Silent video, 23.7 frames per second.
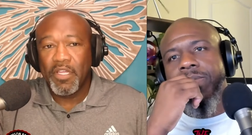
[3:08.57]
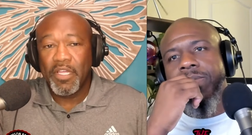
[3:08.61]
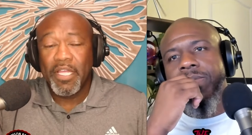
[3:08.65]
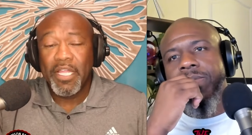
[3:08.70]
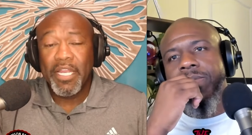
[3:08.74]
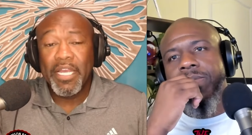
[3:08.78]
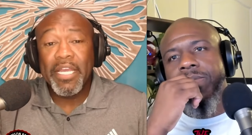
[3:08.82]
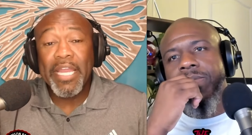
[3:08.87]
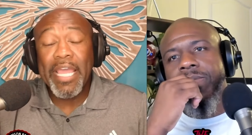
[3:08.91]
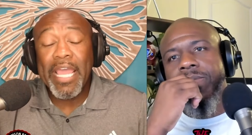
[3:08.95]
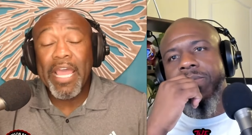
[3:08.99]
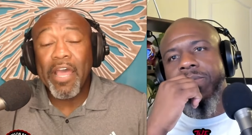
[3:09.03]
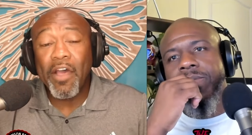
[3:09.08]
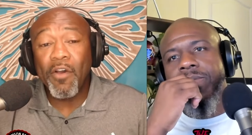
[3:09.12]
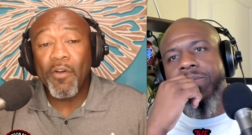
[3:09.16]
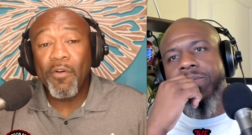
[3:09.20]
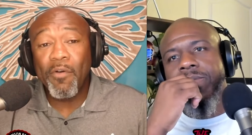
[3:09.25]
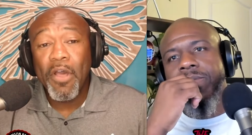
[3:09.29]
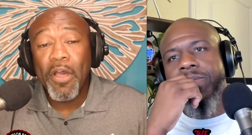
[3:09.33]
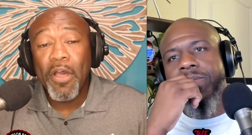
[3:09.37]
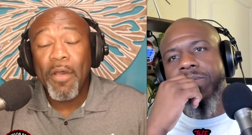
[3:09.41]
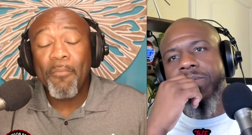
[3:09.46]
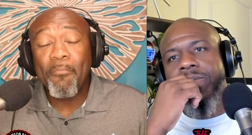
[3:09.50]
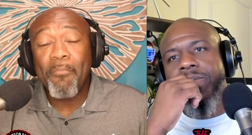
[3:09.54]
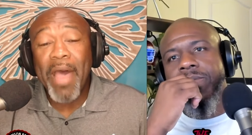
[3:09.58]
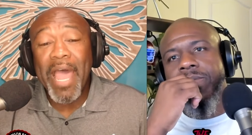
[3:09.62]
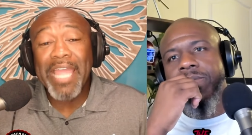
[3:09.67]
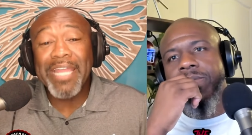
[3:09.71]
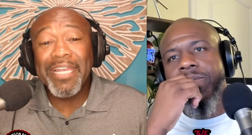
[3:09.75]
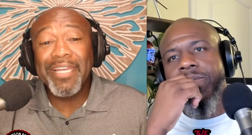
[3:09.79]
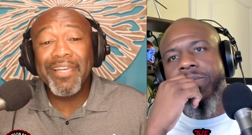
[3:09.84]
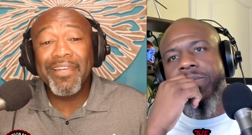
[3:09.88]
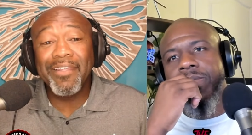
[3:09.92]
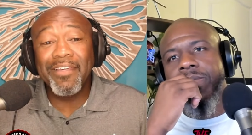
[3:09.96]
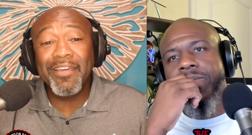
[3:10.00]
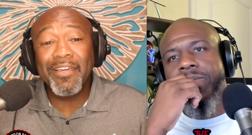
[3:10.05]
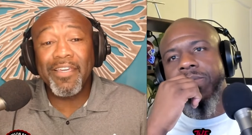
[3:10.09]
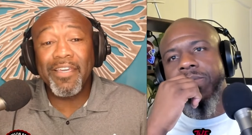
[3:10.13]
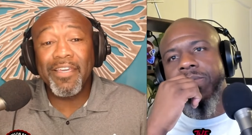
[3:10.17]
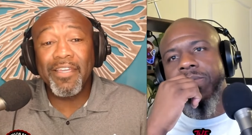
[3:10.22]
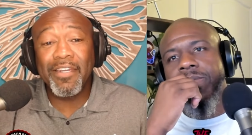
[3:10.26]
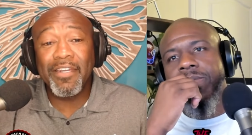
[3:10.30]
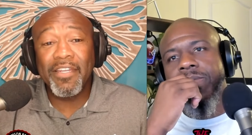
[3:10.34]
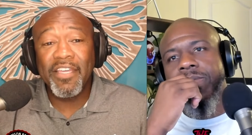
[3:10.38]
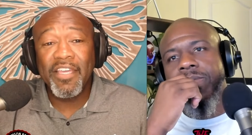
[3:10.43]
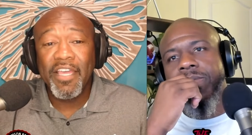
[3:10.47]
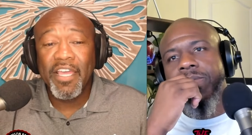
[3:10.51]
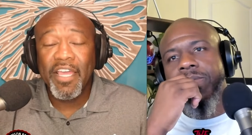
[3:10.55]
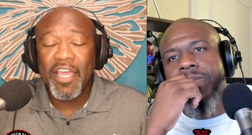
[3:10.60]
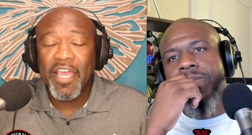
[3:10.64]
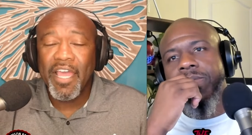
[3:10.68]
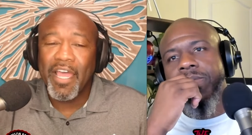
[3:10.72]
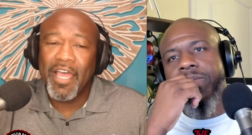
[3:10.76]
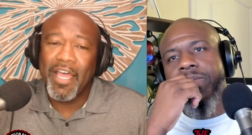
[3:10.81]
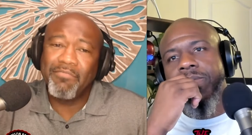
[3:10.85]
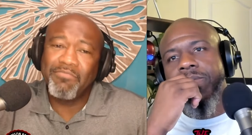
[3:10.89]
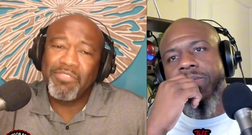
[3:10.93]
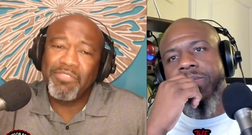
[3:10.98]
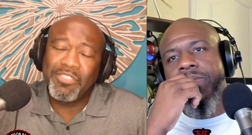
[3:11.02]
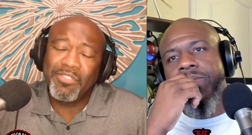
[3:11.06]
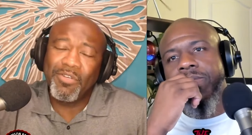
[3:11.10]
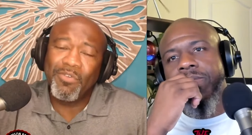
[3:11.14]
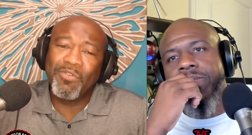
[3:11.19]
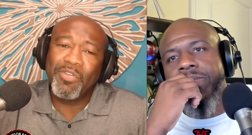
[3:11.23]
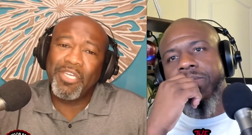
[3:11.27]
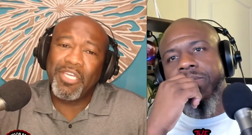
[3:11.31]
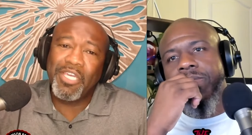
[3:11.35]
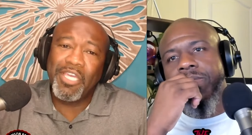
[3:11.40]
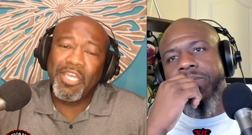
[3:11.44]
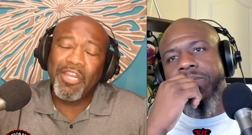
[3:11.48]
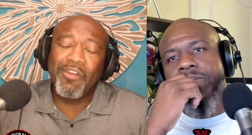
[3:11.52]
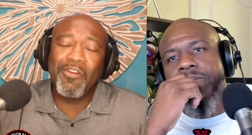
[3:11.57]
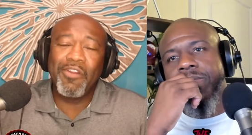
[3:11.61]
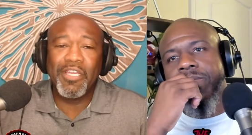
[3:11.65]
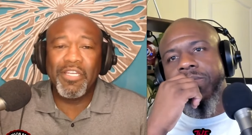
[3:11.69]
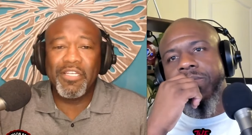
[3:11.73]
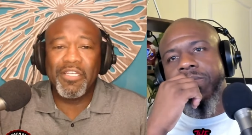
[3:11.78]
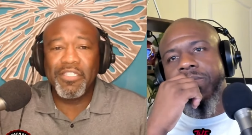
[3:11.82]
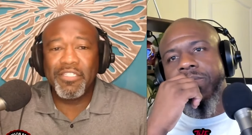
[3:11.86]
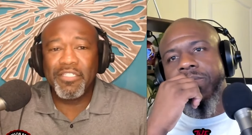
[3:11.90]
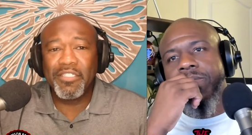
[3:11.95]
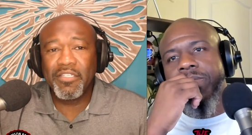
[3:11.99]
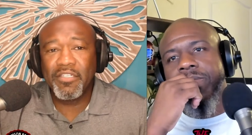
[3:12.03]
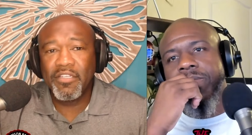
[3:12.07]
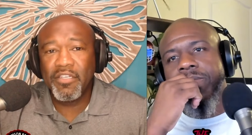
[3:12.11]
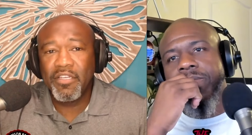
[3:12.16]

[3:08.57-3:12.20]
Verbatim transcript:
Speaker 1: Now my looking, I'm so curious.